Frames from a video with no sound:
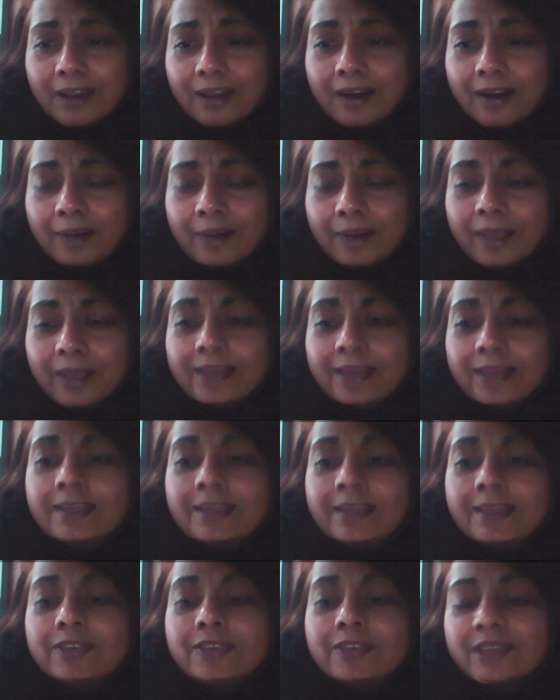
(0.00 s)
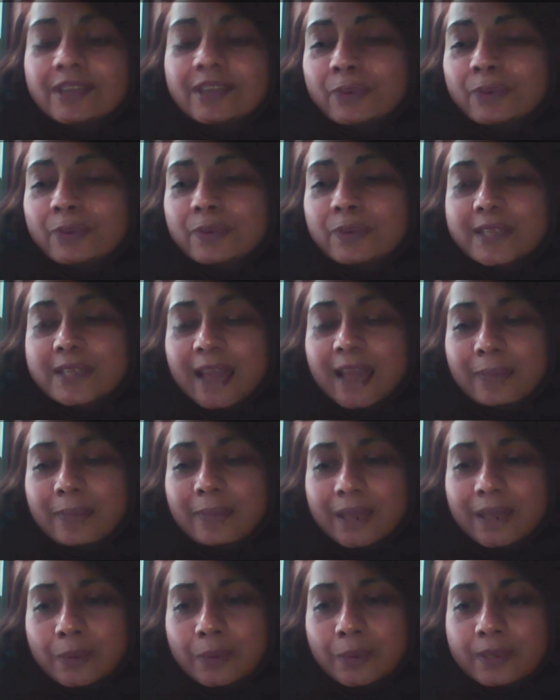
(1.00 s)
Um, and literally, what was
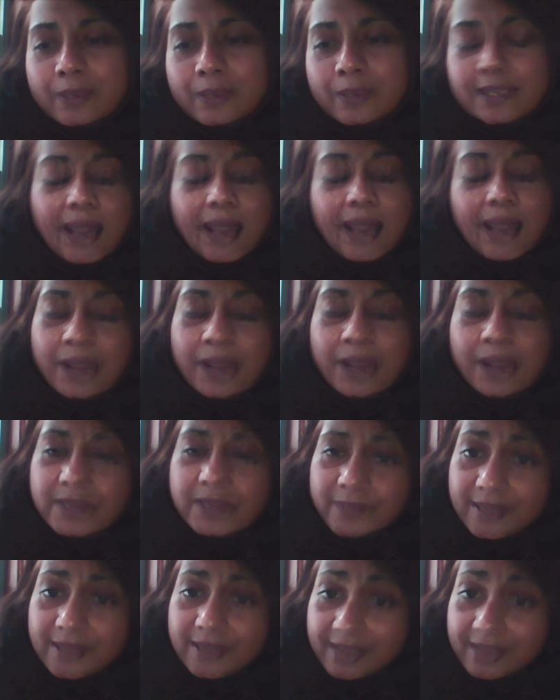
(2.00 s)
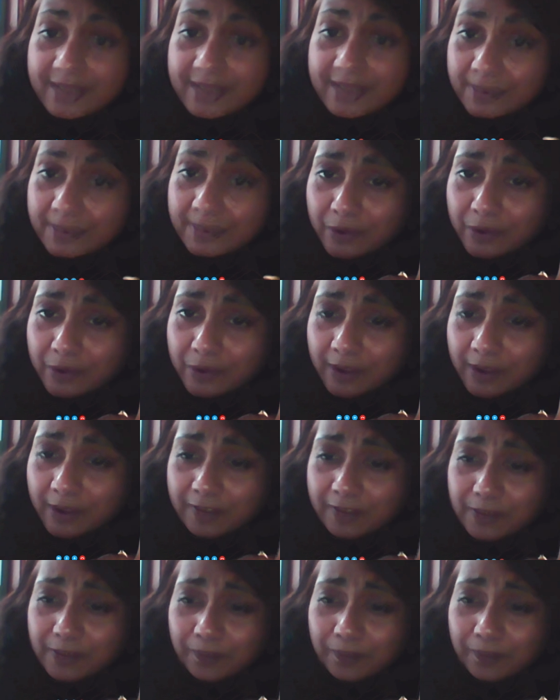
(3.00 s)
happening was I was being sleep deprived,